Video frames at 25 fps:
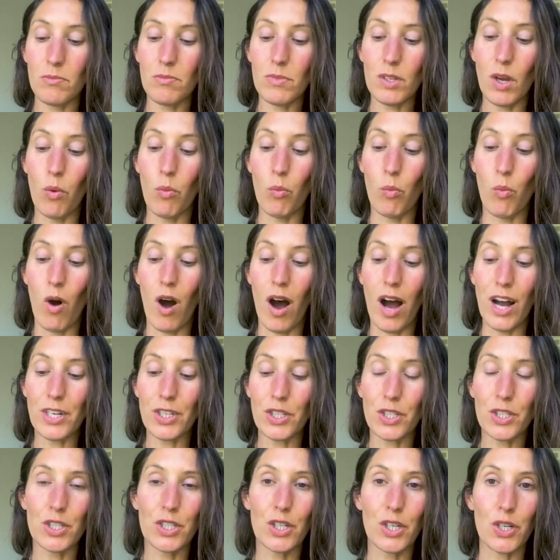
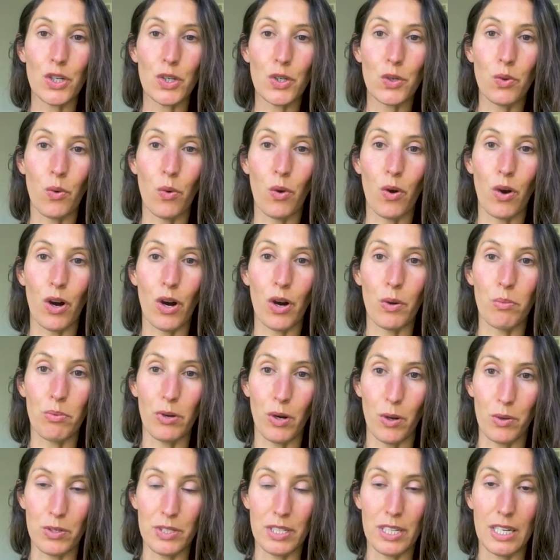watch your
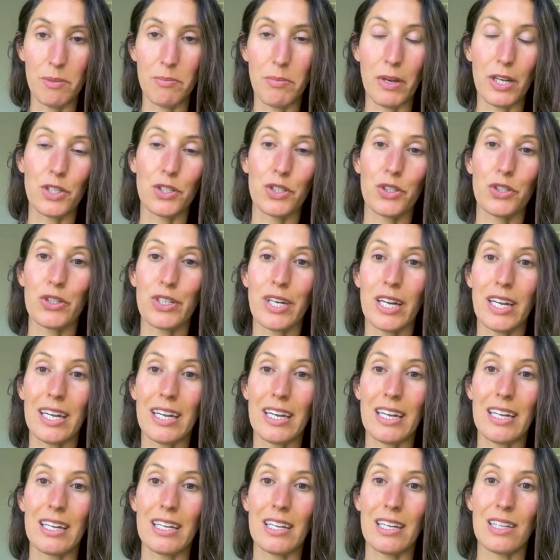protein, make sure you're getting
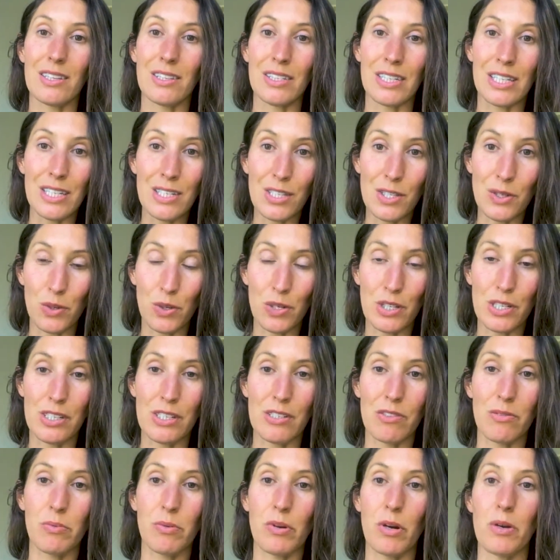in lean sources
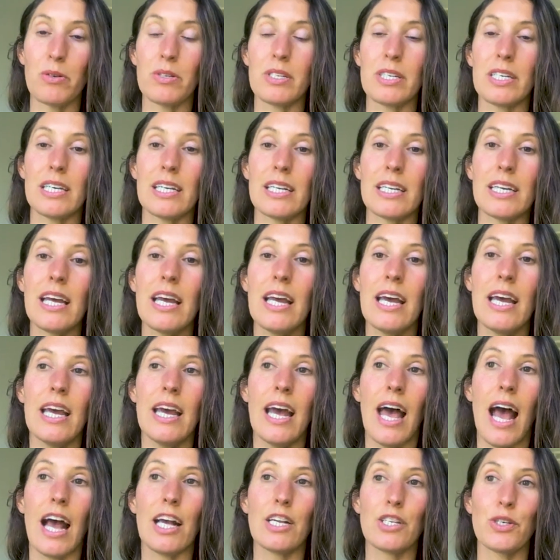of protein.
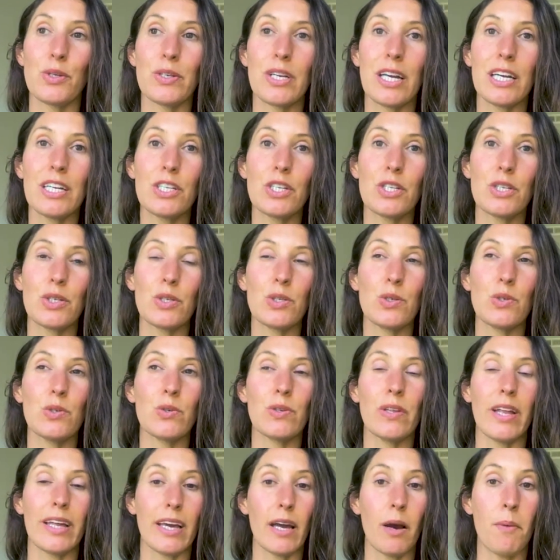As you get to
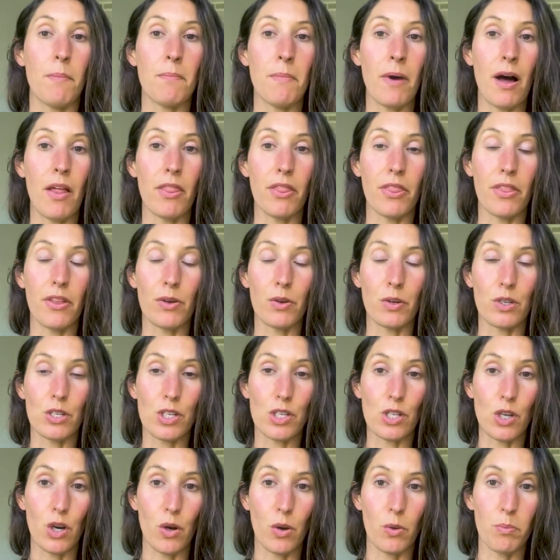a month or
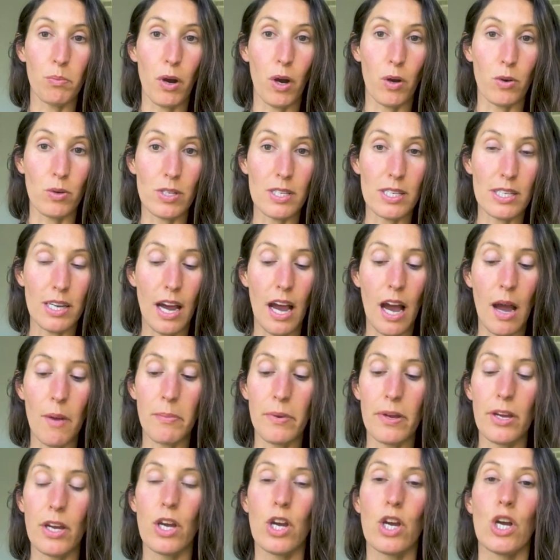so
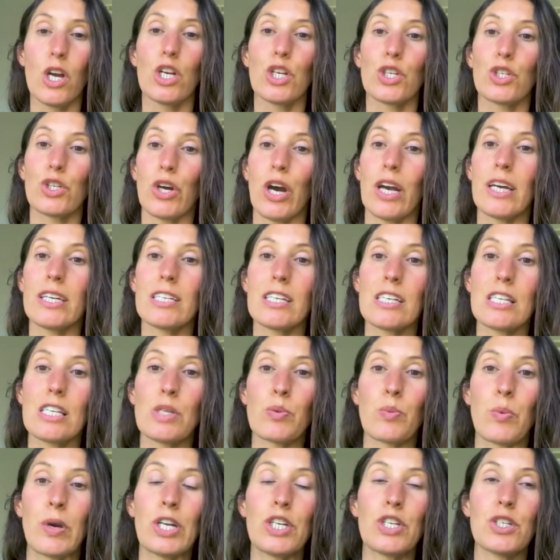post-op, trying to
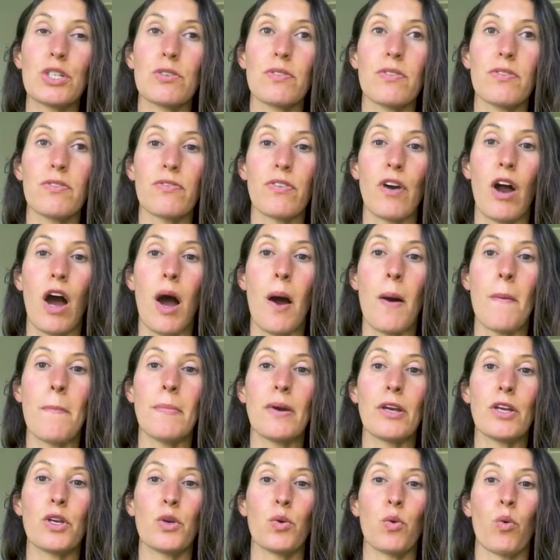switch from
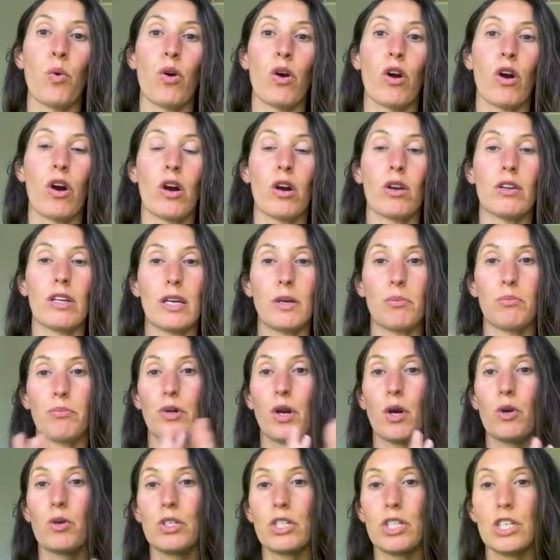your
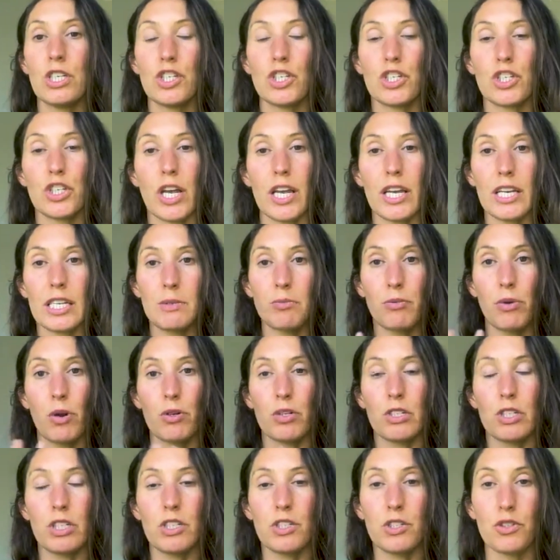protein shakes,
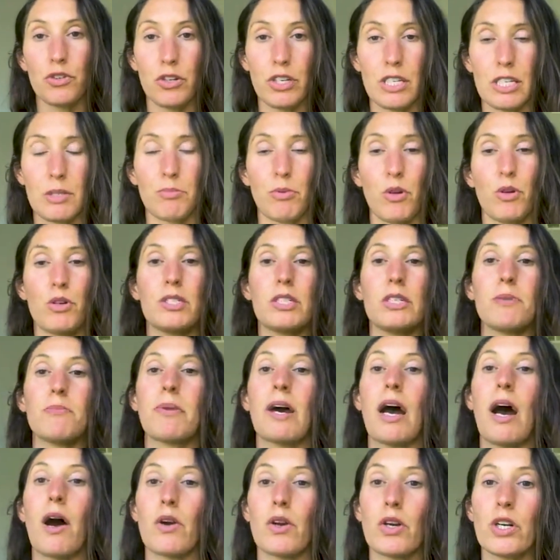protein drinks, protein
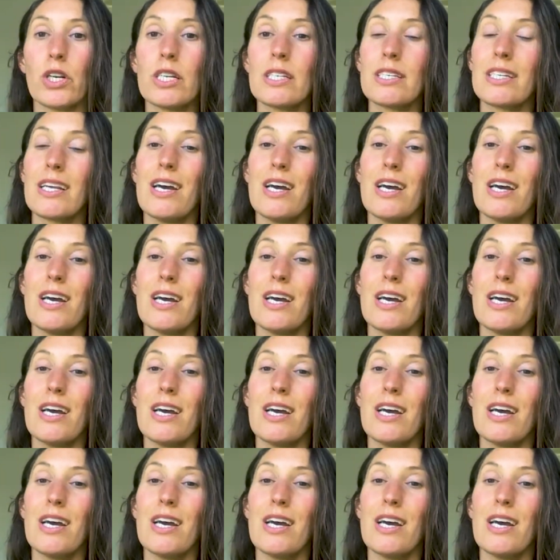powders